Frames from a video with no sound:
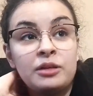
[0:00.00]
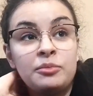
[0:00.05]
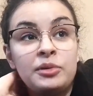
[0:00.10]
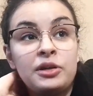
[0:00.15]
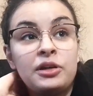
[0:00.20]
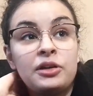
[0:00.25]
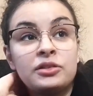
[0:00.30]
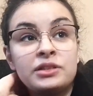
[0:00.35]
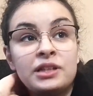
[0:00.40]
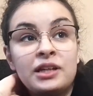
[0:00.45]

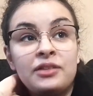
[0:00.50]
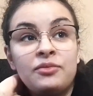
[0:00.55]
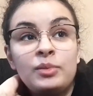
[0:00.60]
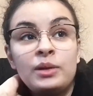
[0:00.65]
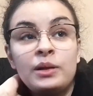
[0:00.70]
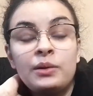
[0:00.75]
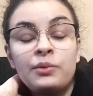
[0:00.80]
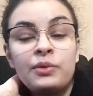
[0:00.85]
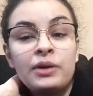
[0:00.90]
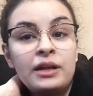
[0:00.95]
because I've
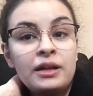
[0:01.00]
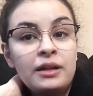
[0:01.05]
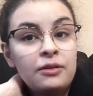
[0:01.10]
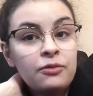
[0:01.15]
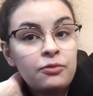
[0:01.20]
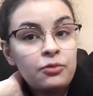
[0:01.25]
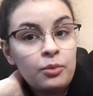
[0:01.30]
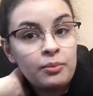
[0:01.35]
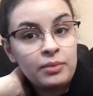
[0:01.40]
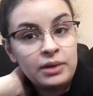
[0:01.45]
been reading
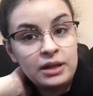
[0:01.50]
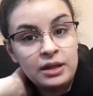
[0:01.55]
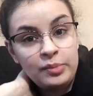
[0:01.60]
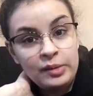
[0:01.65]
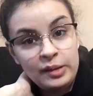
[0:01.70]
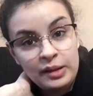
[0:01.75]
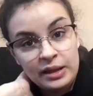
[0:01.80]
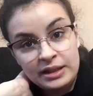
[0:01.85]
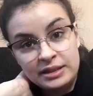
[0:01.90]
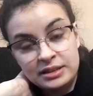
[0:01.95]
from many
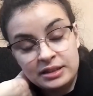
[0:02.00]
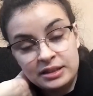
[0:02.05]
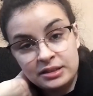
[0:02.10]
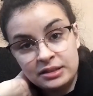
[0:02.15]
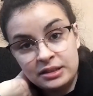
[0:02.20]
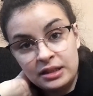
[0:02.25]
places